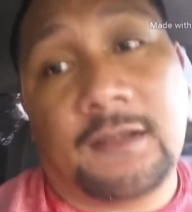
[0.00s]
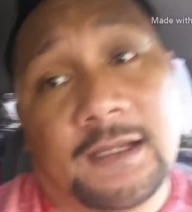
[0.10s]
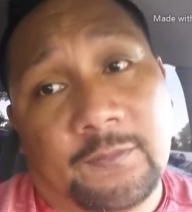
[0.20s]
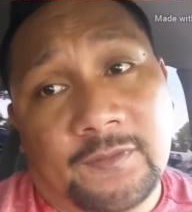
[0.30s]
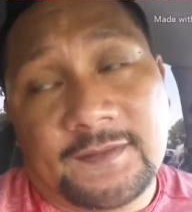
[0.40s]

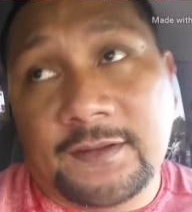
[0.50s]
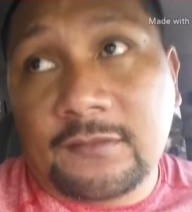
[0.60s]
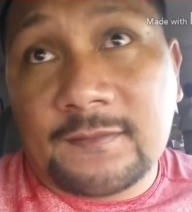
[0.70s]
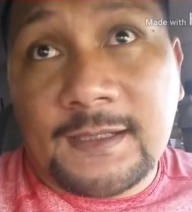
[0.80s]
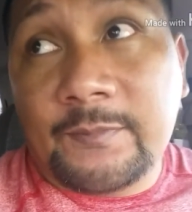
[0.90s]
Can't really see the
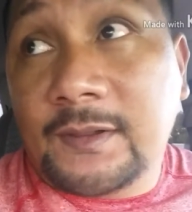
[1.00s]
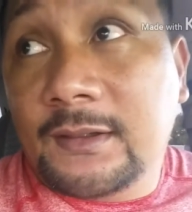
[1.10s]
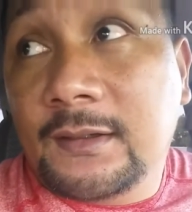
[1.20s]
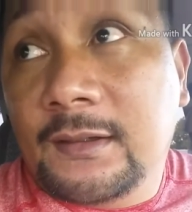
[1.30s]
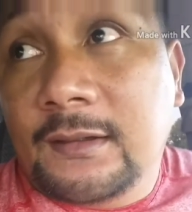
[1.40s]
whole thing, but
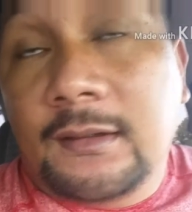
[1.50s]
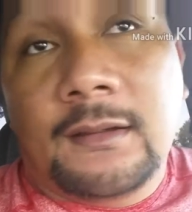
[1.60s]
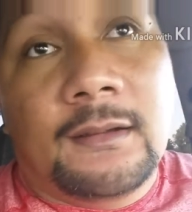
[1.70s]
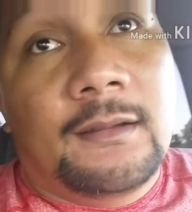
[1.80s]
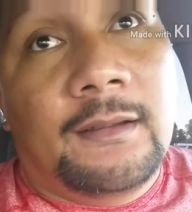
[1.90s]

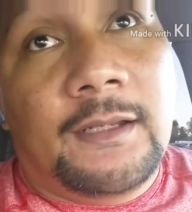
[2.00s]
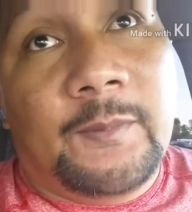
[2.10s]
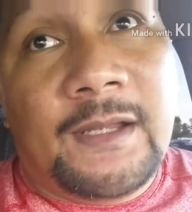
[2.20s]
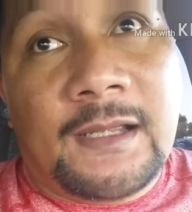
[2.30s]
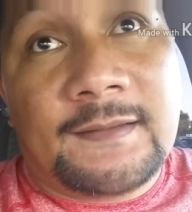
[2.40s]
it'll
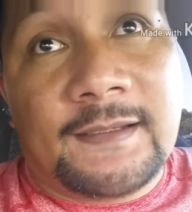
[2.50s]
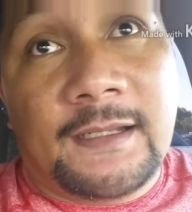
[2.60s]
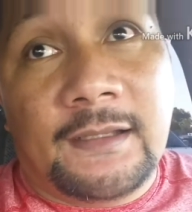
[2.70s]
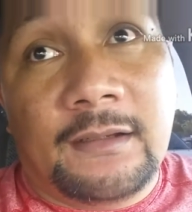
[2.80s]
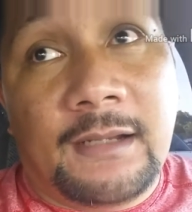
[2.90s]
be nice to get
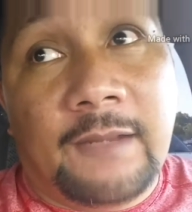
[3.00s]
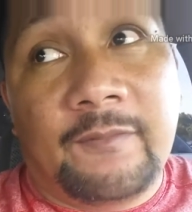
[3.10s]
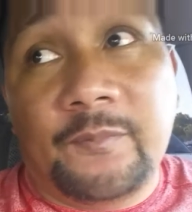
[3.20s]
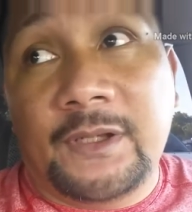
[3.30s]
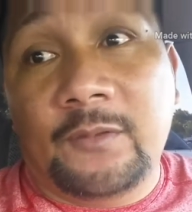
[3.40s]
in there. I
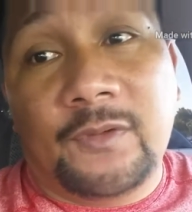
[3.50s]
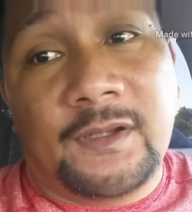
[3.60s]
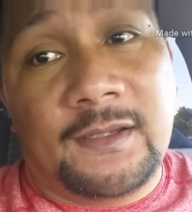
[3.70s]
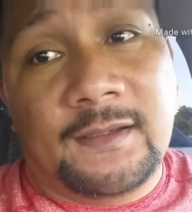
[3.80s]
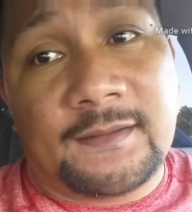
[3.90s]
haven't been in one
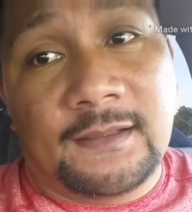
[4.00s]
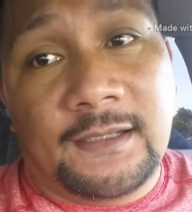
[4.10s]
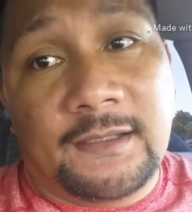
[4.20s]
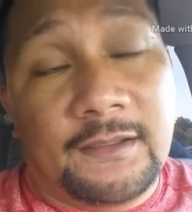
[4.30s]
of these in like